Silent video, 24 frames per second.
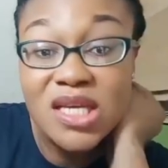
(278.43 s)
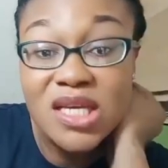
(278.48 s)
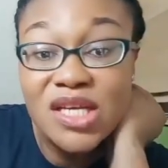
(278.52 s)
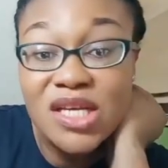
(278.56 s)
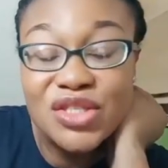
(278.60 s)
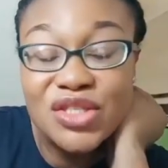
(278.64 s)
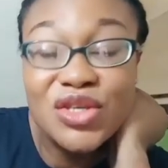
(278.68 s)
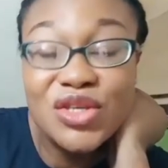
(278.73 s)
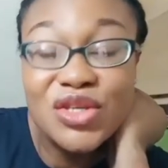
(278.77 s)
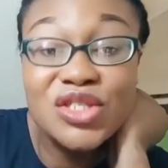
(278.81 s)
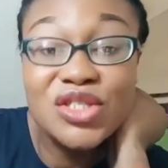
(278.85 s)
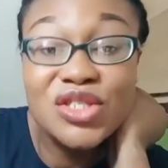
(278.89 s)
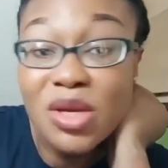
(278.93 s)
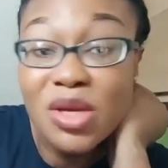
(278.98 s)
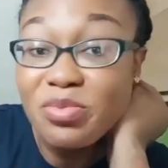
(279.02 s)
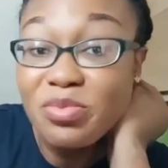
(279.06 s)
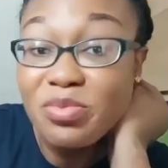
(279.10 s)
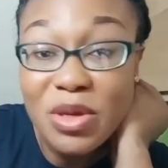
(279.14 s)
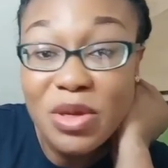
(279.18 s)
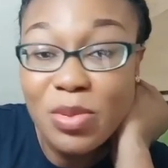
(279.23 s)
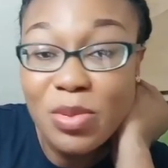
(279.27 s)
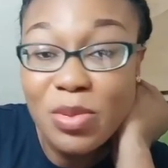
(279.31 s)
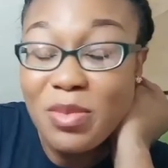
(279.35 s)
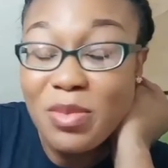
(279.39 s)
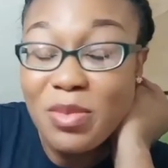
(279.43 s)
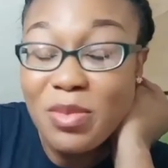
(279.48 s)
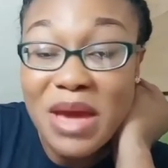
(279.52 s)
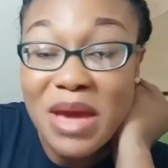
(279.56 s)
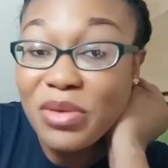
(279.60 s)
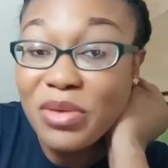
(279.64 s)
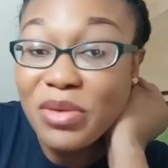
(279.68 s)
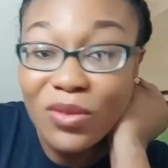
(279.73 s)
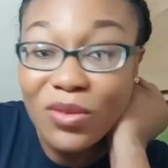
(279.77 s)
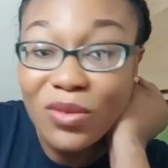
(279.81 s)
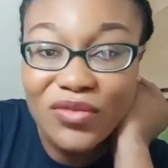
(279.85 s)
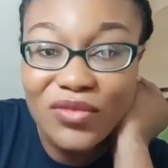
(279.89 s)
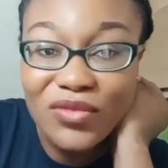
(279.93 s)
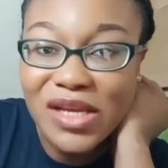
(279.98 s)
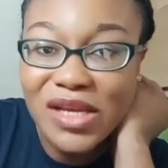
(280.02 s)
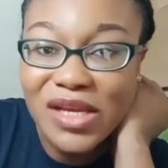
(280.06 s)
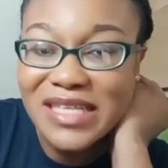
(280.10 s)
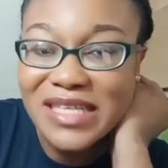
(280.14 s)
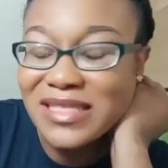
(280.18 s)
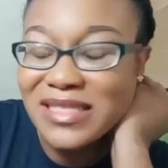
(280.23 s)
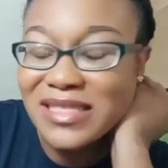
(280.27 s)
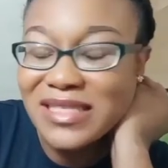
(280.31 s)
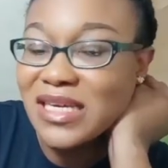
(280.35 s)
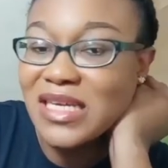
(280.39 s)
so some people might be
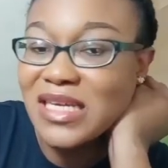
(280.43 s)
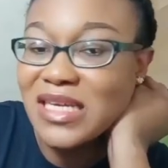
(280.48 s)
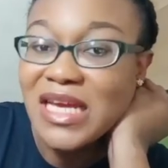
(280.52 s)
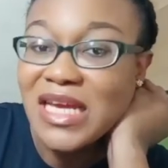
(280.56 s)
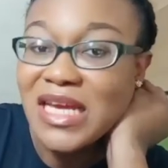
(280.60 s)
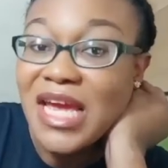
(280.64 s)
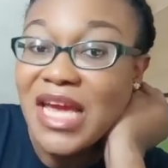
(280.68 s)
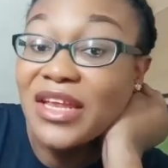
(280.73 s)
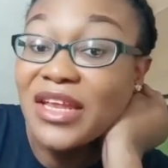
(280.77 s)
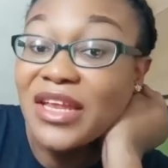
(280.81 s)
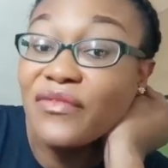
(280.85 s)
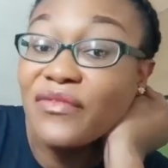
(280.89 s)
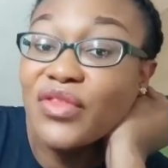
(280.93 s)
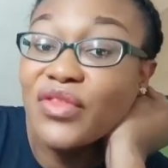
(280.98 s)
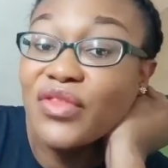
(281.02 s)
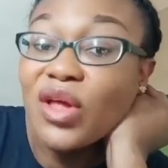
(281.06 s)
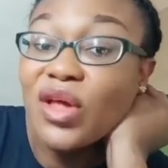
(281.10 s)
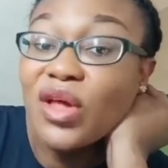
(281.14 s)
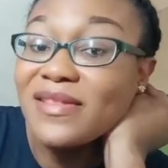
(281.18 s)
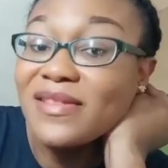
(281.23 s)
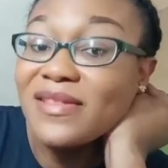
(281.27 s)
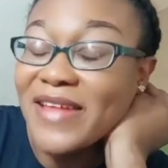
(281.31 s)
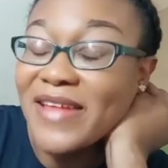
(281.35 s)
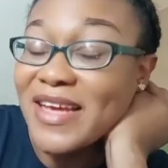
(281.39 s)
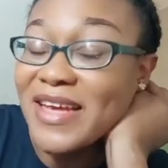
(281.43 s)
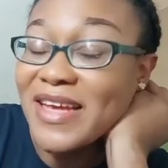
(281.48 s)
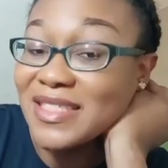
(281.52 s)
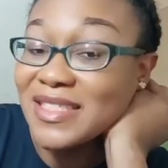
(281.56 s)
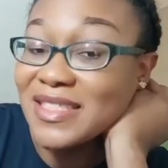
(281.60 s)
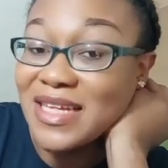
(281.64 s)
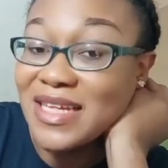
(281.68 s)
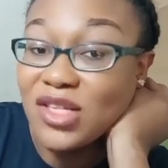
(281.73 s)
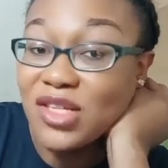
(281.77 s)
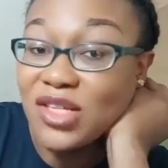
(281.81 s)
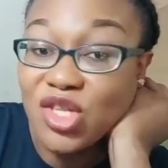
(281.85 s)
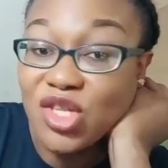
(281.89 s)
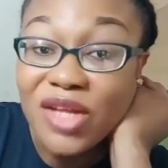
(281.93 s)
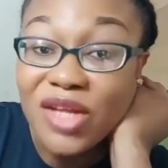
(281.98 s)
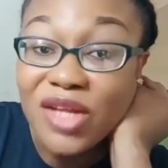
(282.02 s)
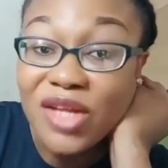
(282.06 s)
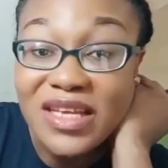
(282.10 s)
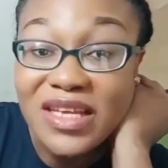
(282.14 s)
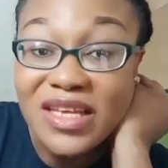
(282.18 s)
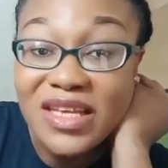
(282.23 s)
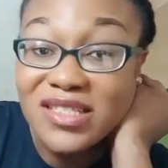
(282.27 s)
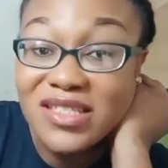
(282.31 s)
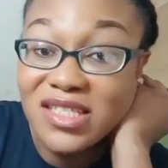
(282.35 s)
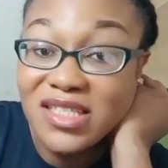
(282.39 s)
ovulating, they've done tests and
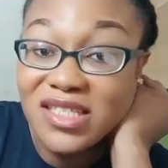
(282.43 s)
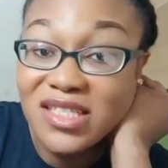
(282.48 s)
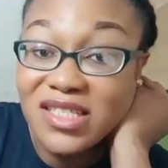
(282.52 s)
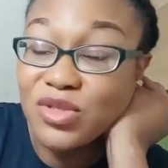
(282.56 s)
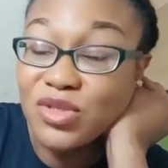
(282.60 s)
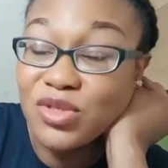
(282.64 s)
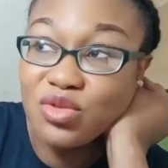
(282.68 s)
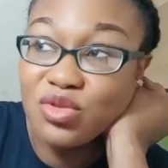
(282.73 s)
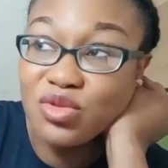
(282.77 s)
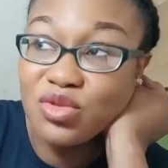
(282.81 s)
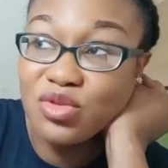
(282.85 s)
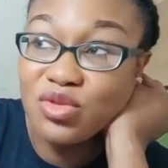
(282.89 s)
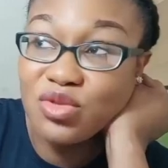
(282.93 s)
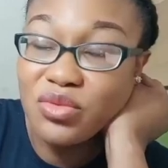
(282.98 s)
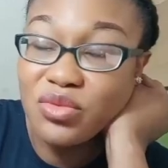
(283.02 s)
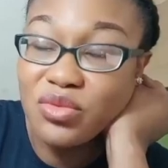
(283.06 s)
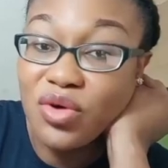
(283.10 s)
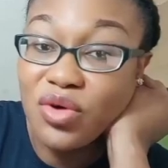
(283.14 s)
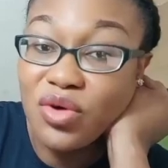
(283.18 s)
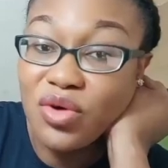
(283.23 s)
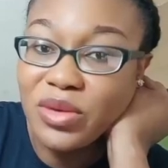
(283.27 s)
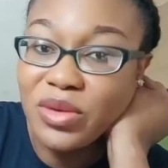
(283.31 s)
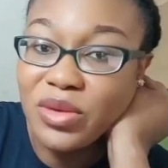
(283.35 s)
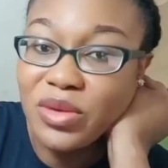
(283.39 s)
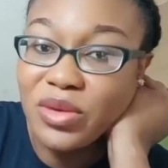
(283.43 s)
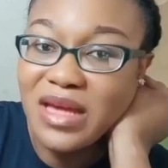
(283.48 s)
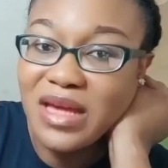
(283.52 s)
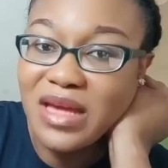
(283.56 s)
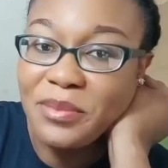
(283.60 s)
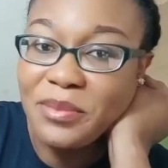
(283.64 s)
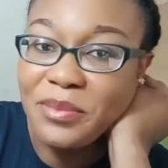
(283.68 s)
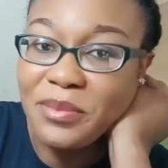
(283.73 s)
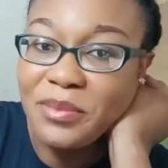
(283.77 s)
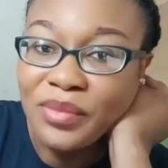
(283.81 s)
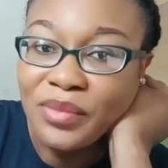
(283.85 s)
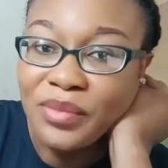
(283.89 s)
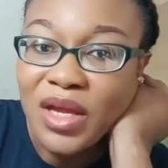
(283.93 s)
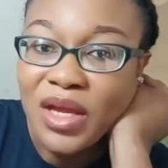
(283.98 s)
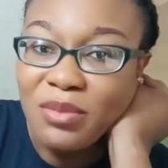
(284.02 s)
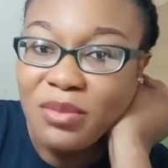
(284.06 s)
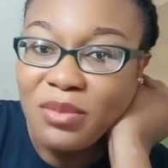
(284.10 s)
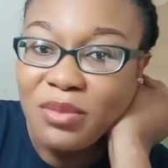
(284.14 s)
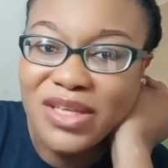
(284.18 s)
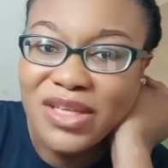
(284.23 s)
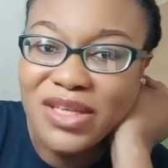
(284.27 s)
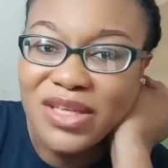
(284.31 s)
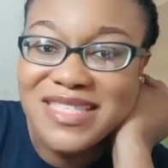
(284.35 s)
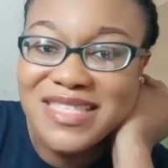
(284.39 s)
nothing seems to be wrong with them,
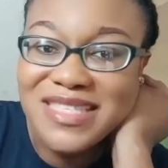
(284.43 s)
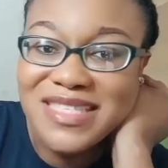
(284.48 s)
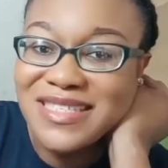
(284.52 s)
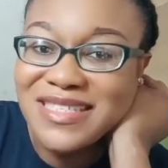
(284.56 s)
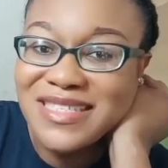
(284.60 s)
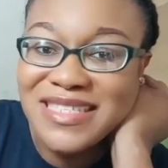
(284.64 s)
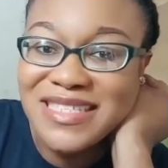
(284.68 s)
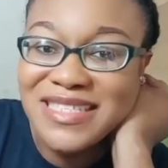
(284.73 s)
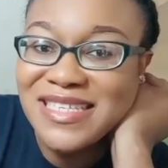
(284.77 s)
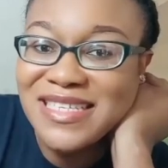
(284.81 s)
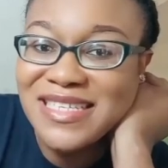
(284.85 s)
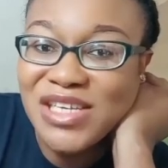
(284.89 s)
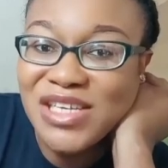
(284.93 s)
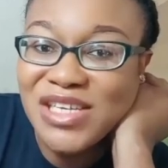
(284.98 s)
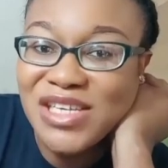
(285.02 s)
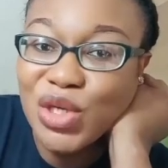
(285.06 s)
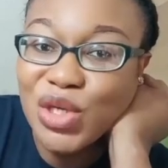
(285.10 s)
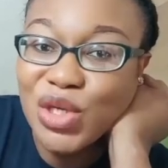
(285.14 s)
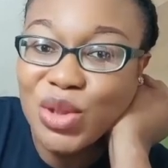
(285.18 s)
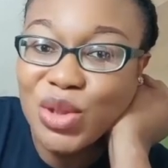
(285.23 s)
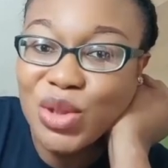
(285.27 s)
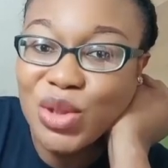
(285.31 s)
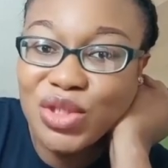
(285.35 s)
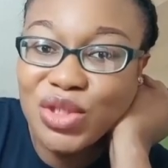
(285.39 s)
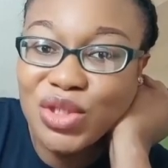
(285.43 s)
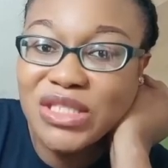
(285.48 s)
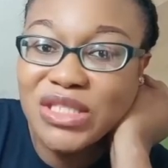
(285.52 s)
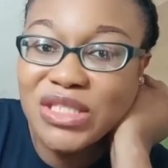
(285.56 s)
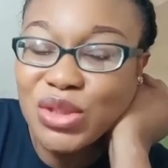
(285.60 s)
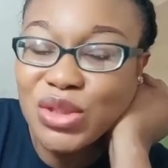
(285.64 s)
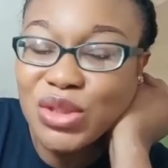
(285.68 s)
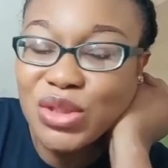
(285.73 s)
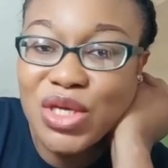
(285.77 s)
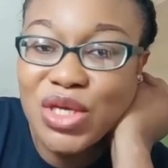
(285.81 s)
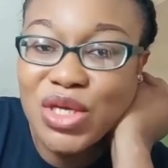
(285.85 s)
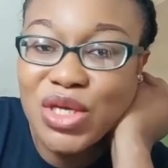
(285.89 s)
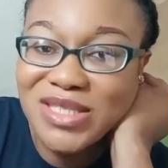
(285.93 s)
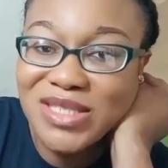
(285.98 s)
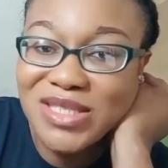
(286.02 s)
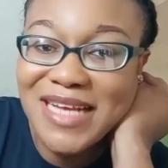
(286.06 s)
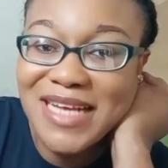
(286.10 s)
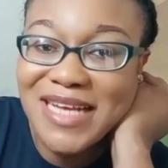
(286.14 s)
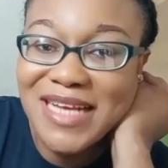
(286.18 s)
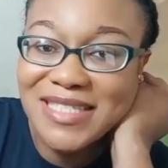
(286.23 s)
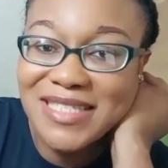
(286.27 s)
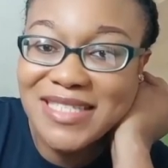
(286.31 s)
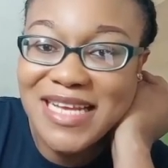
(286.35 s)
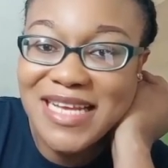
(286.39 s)
but you do
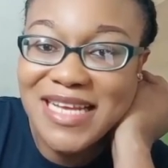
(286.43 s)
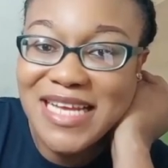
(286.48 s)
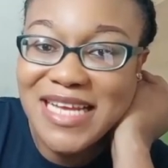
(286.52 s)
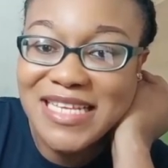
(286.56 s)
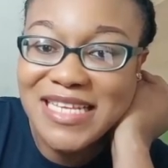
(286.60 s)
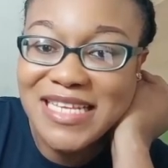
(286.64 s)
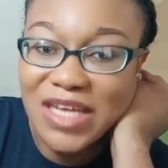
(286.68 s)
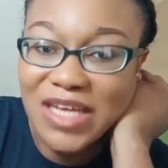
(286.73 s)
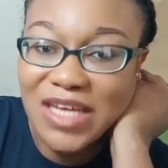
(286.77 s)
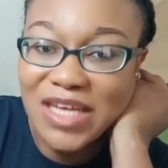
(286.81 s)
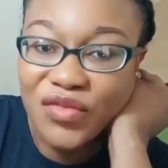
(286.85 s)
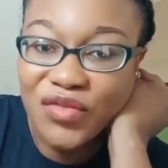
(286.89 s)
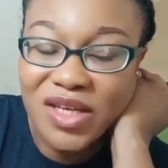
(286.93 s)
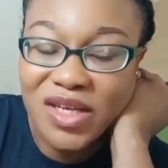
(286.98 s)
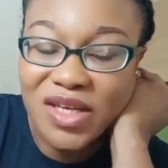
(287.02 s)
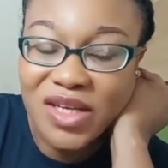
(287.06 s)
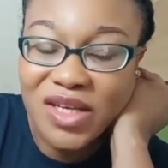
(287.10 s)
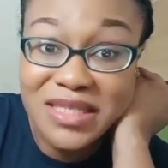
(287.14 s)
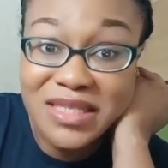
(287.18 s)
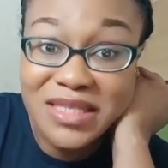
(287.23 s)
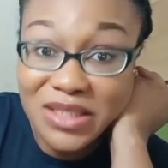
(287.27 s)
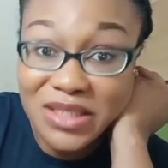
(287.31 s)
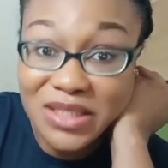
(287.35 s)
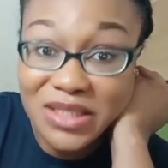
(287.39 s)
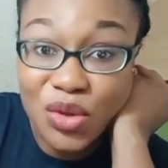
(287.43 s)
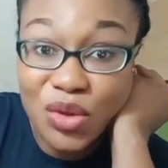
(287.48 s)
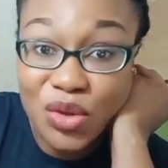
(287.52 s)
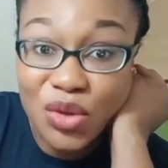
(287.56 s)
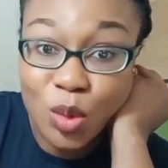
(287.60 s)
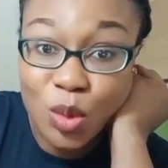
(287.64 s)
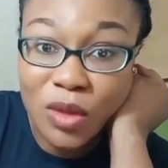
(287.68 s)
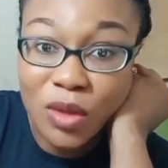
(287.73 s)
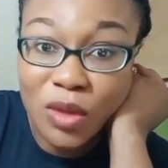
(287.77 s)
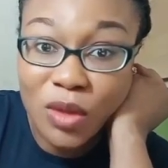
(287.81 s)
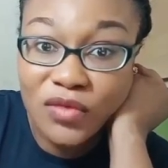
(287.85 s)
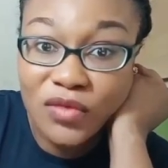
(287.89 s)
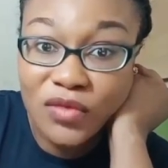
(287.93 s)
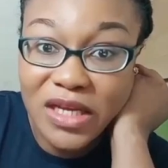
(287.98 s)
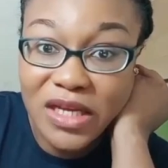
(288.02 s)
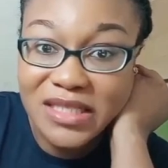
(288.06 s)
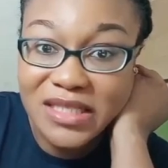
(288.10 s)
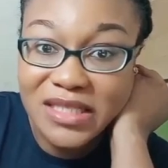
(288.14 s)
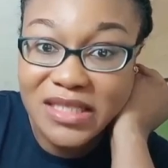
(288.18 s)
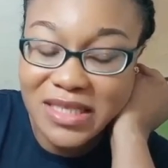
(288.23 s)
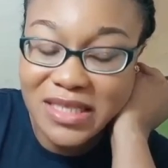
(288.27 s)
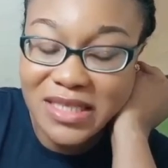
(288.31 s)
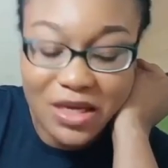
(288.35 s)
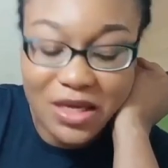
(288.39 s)
test and then of course they tell you you're
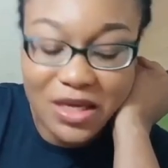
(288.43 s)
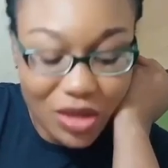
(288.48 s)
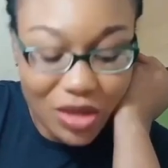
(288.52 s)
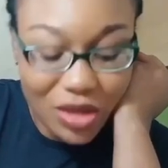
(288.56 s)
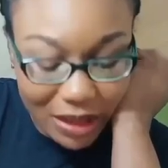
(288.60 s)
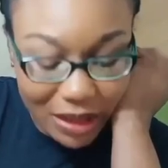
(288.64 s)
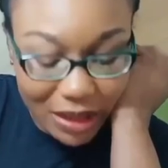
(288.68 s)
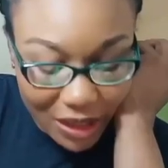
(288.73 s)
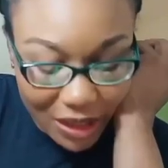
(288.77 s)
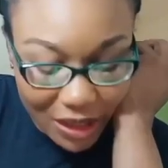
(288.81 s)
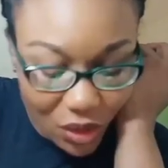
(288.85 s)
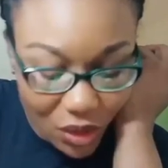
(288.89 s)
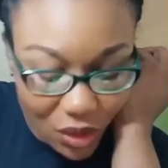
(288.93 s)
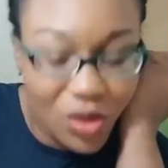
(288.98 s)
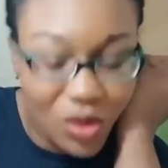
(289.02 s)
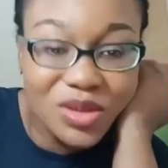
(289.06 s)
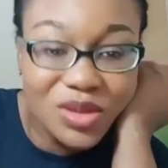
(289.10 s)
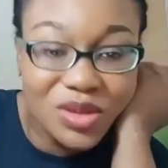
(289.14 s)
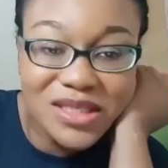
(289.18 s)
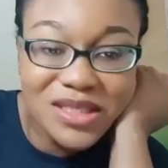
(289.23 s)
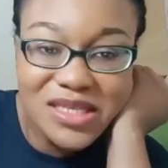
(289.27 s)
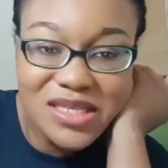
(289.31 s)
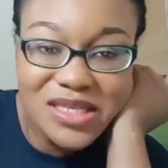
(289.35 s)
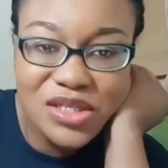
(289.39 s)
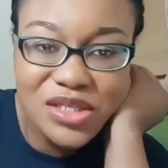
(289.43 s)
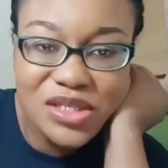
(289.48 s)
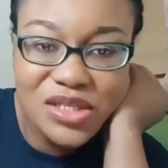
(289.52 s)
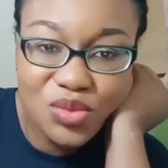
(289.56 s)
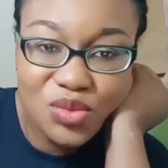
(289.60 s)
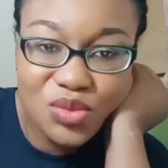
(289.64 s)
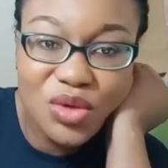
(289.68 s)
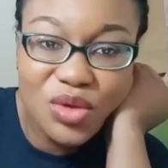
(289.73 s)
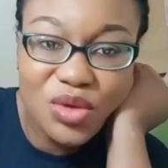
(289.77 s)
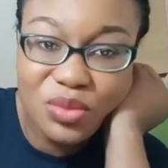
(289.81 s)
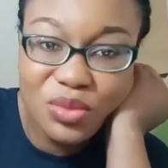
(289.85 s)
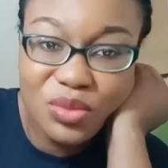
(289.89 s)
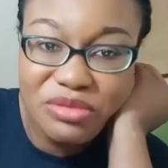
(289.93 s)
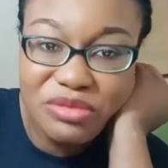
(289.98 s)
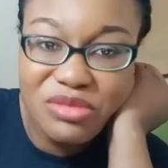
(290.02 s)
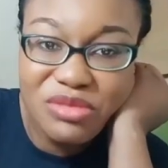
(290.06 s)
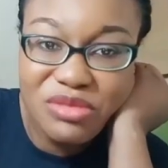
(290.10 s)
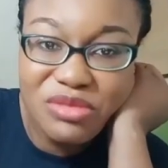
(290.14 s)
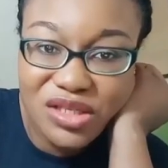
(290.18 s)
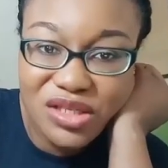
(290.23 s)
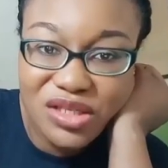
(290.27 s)
ovulating and you're like, oh, nothing is wrong with me.